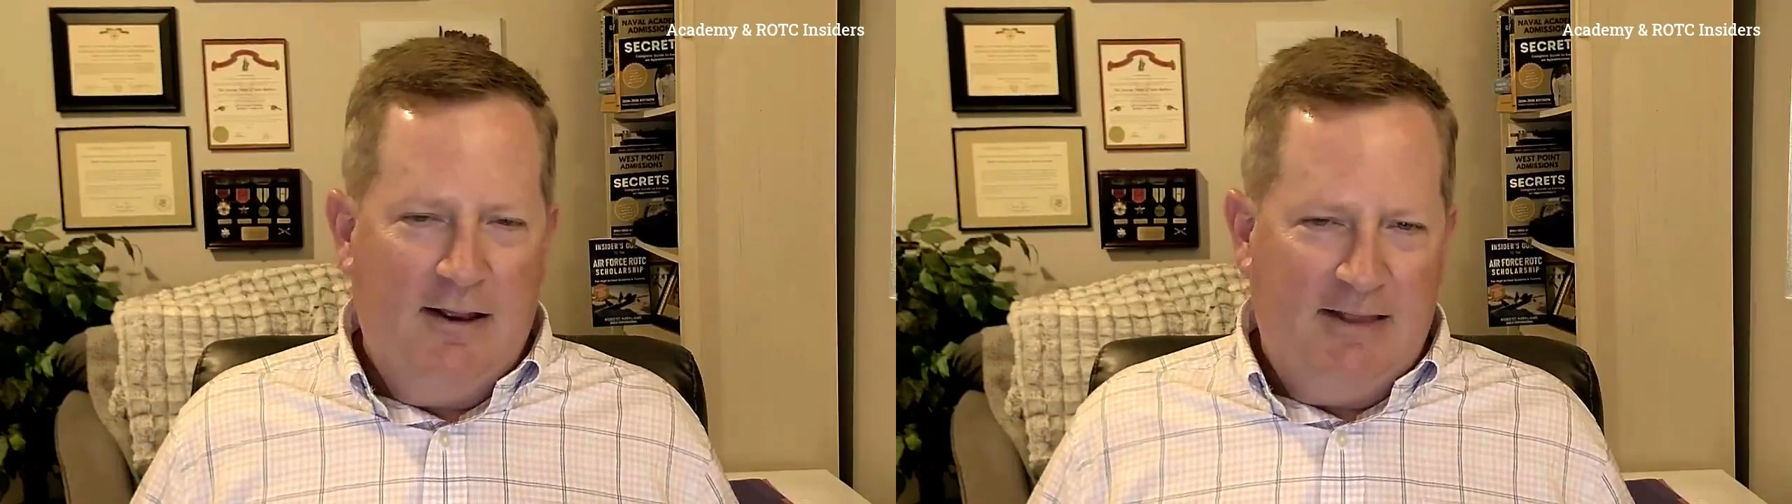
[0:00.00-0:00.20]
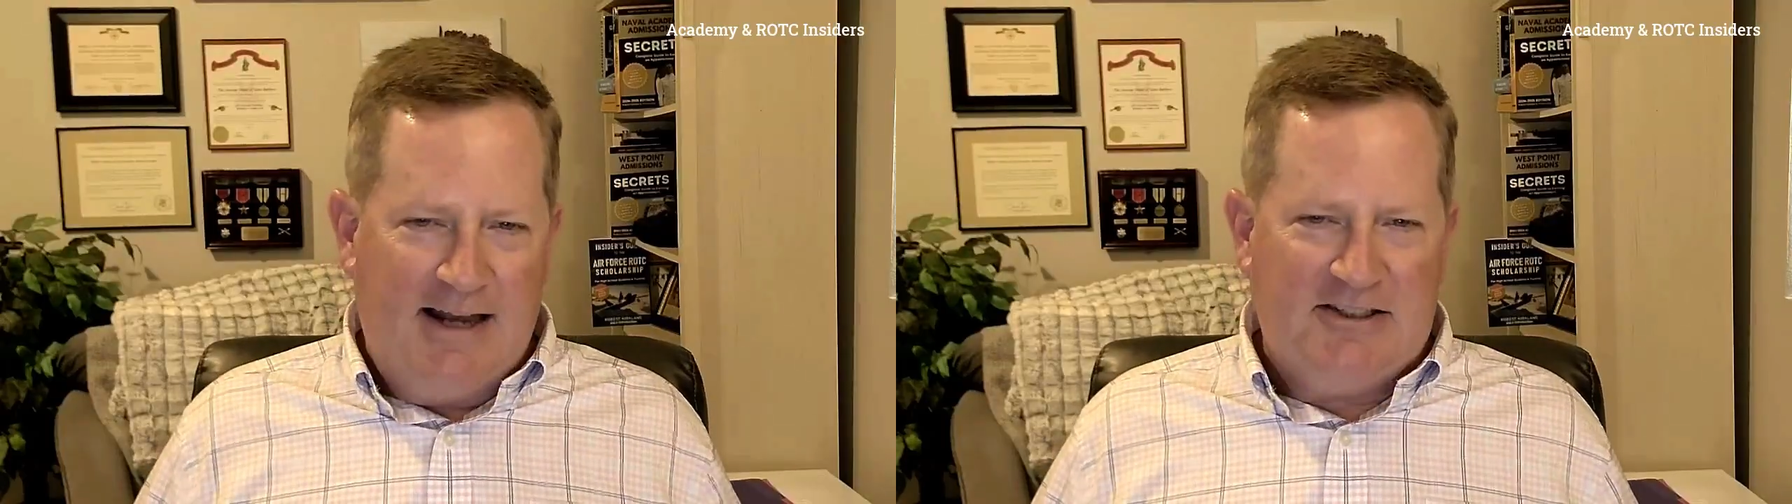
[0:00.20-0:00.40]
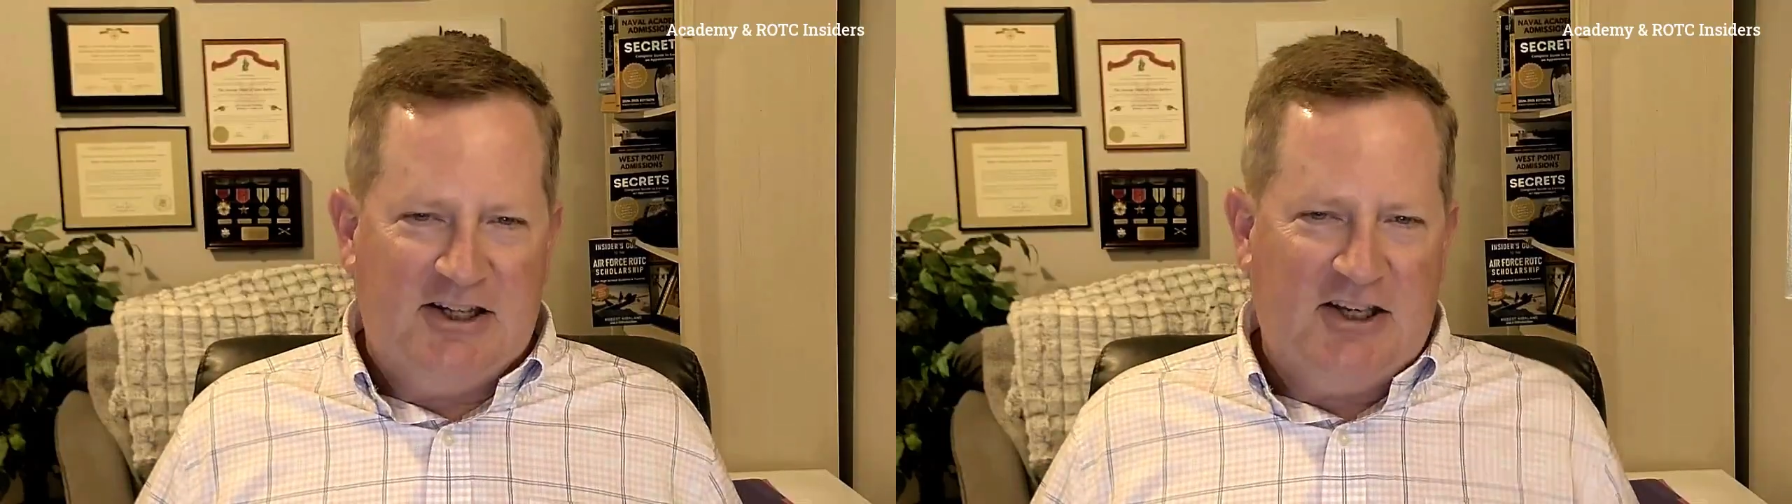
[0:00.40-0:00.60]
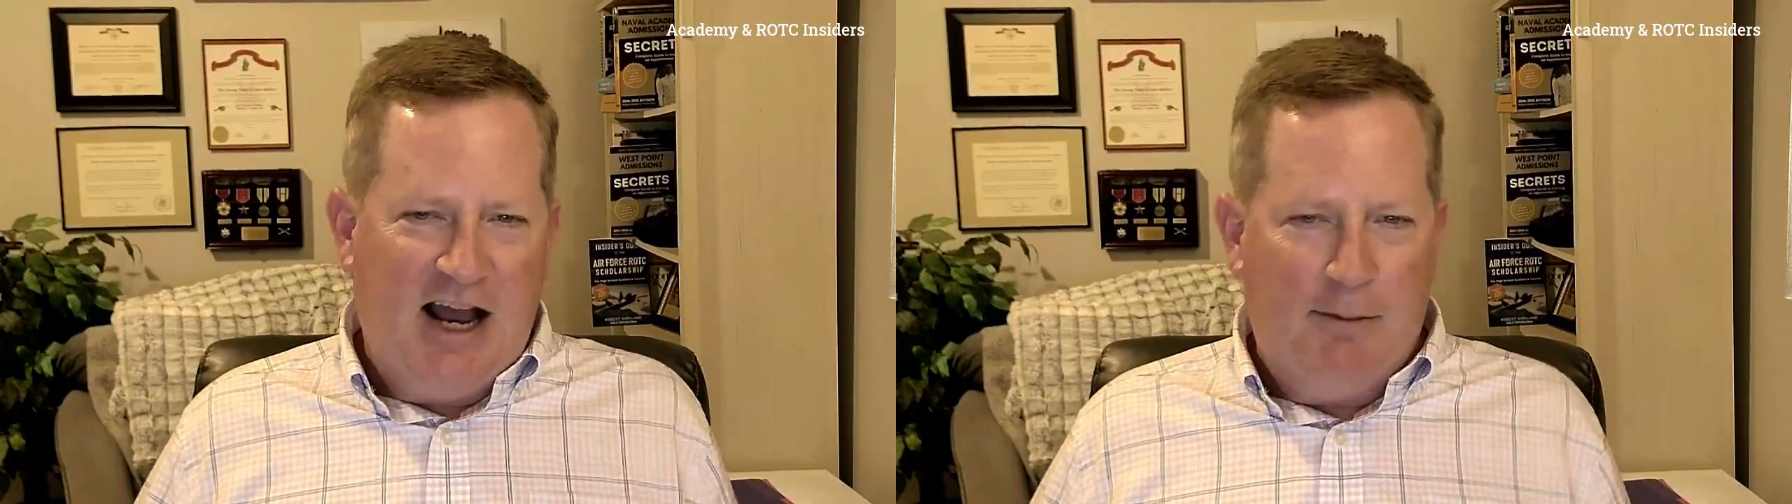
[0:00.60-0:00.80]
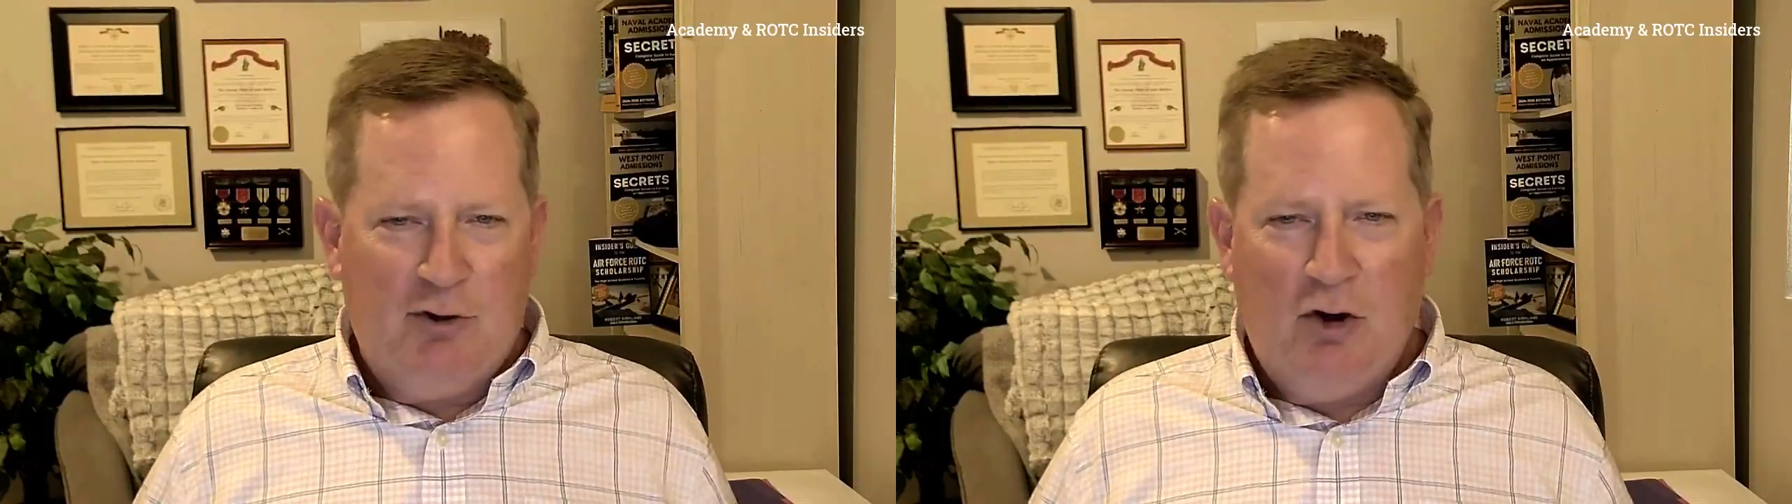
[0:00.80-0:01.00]
That is the
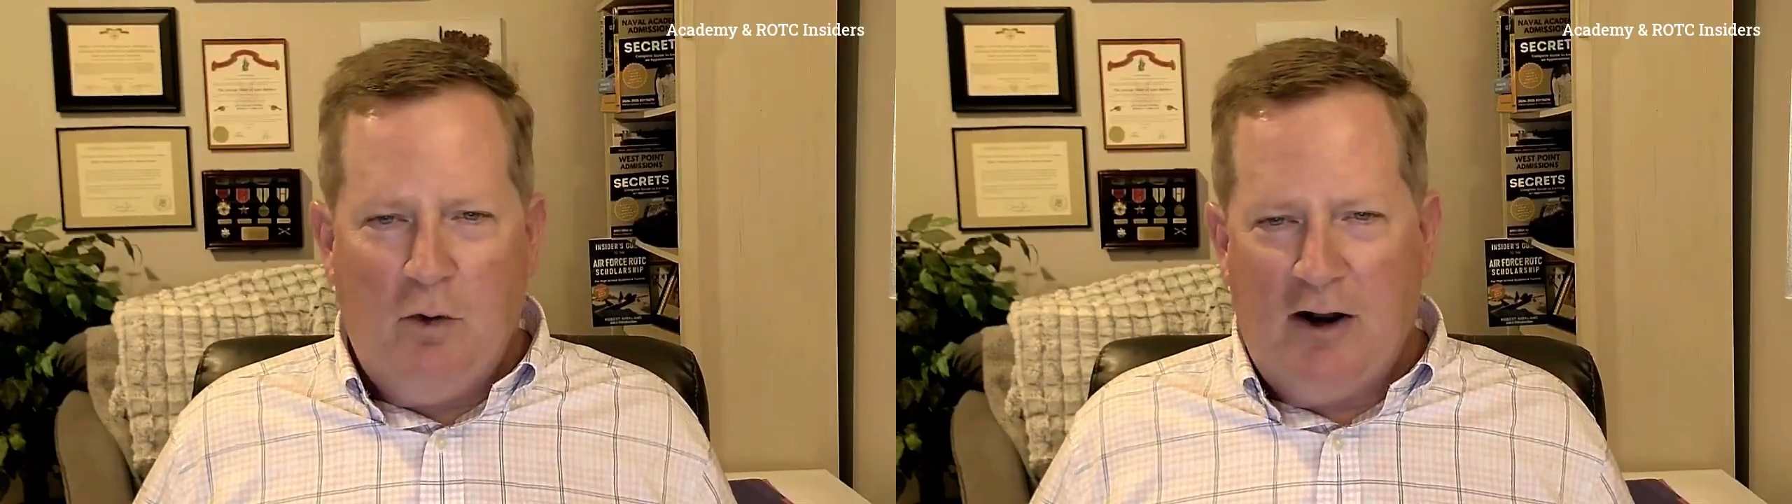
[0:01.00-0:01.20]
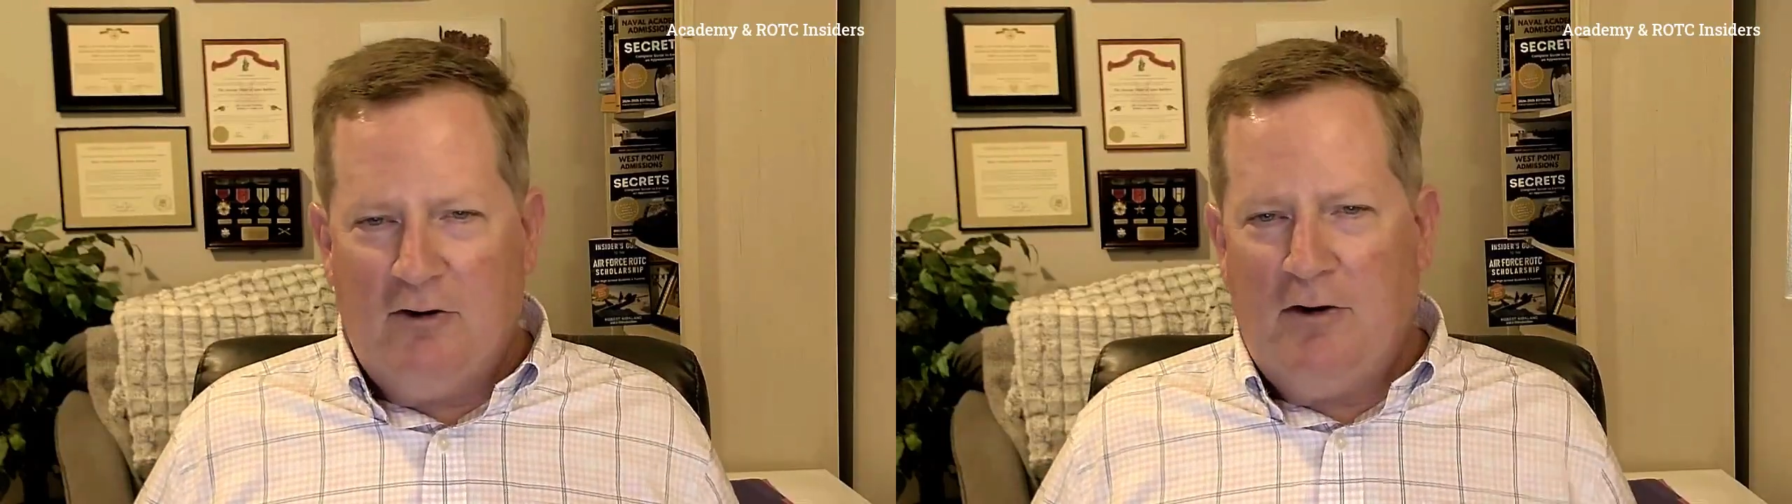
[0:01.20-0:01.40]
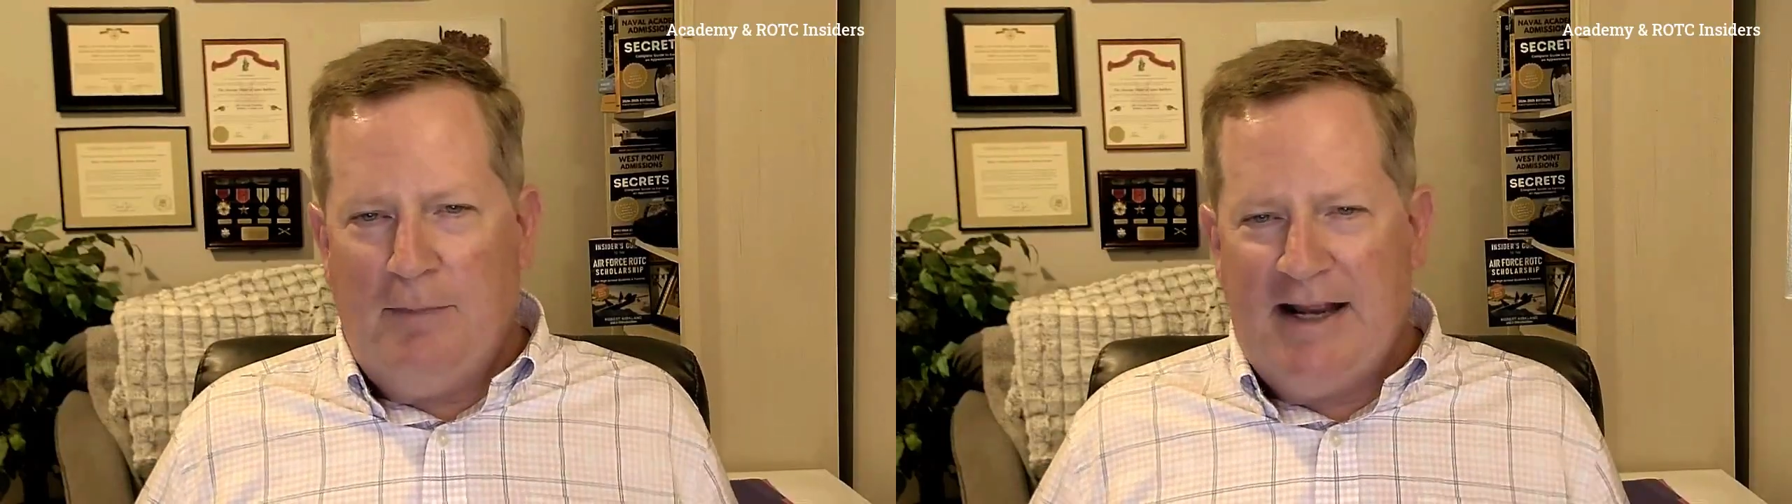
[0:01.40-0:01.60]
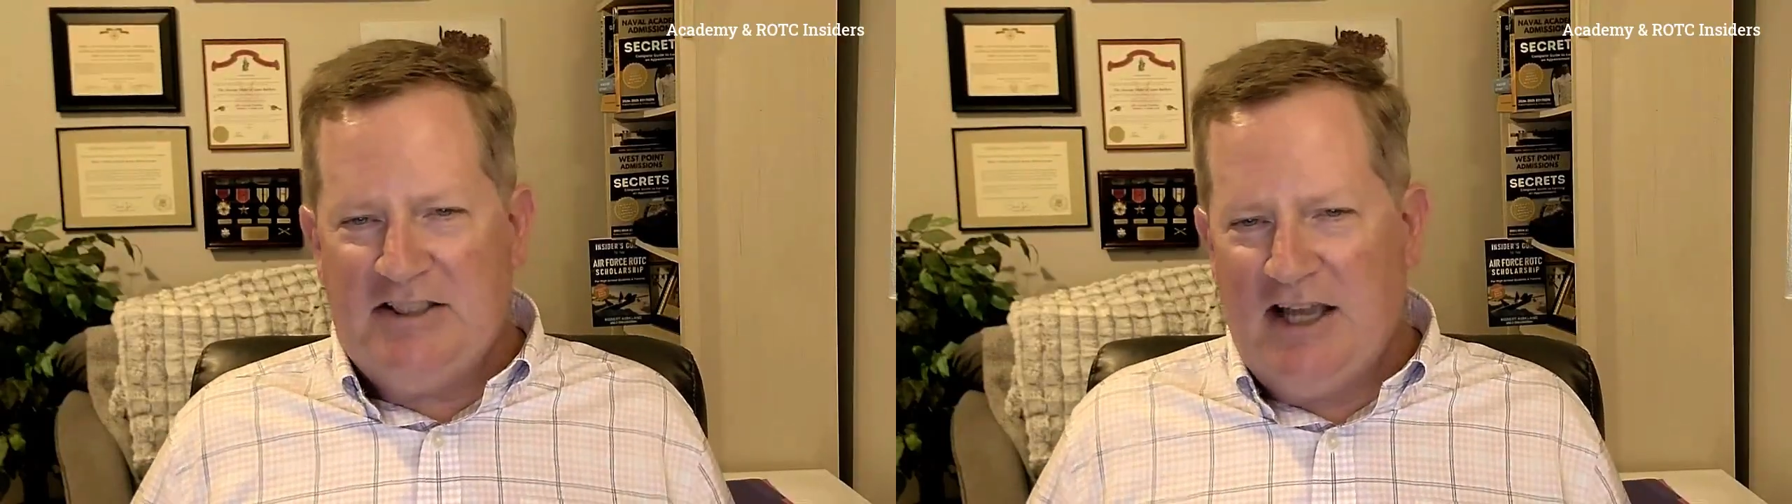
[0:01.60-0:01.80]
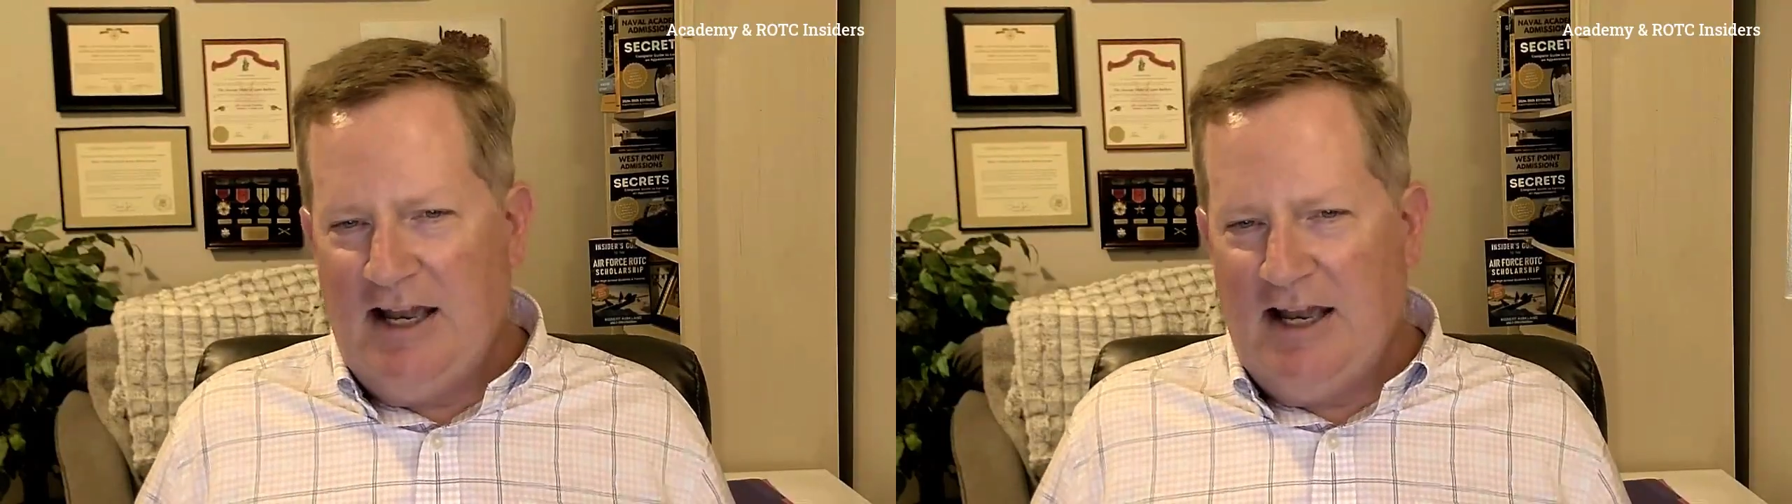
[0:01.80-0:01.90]
top 200 based